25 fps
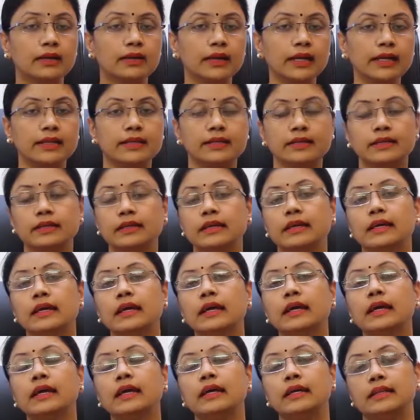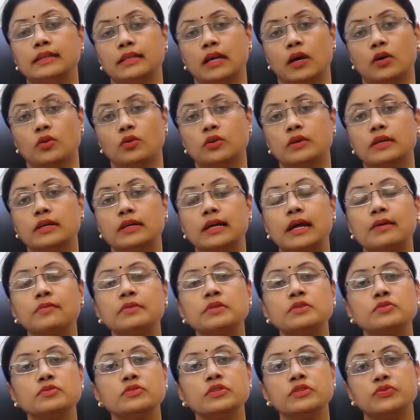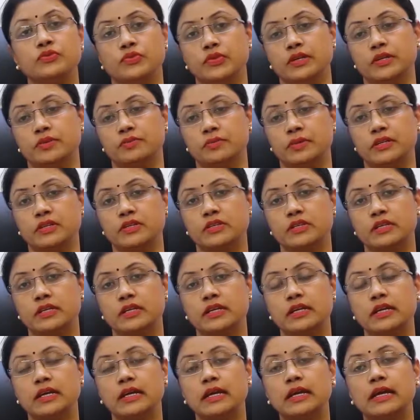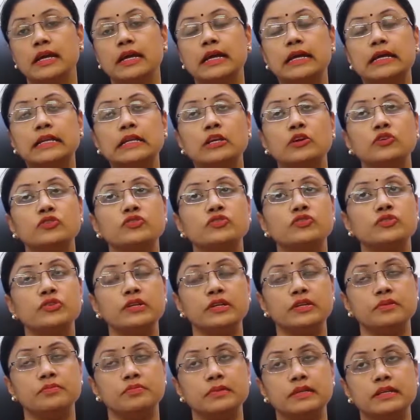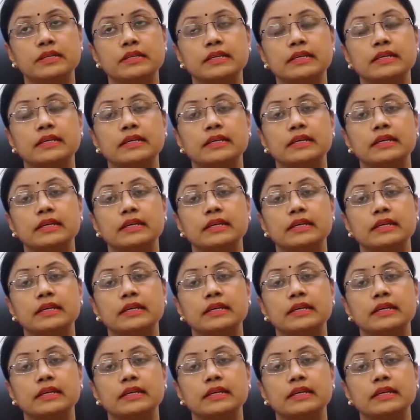Right. Now, coming to the treatment. Now, treatment.